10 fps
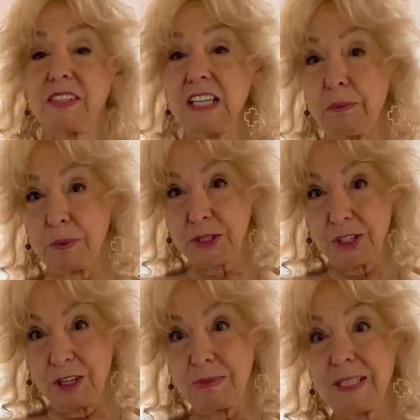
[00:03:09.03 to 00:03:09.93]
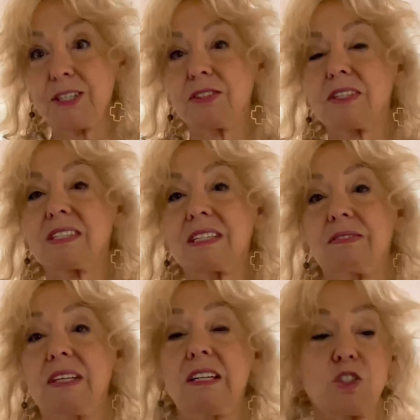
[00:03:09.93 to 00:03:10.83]
the Tappers are gonna be here this
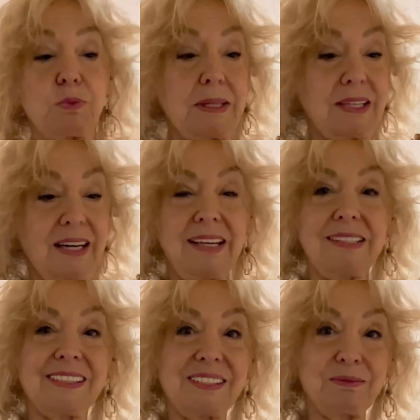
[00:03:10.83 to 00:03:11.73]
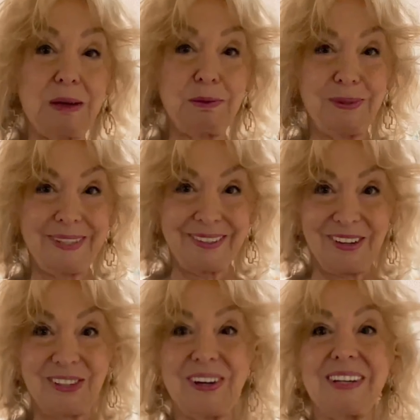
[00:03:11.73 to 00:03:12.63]
evening and spend the night, then maybe we could all
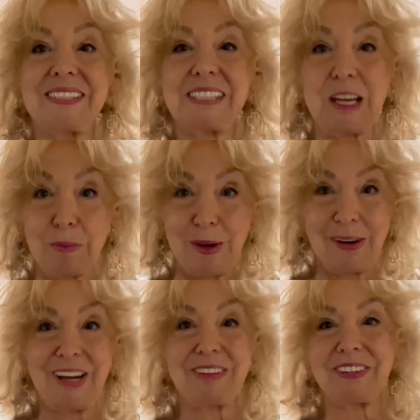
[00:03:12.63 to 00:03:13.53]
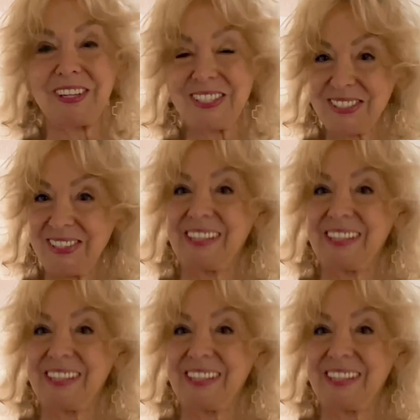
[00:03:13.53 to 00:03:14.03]
go out and celebrate our anniversary.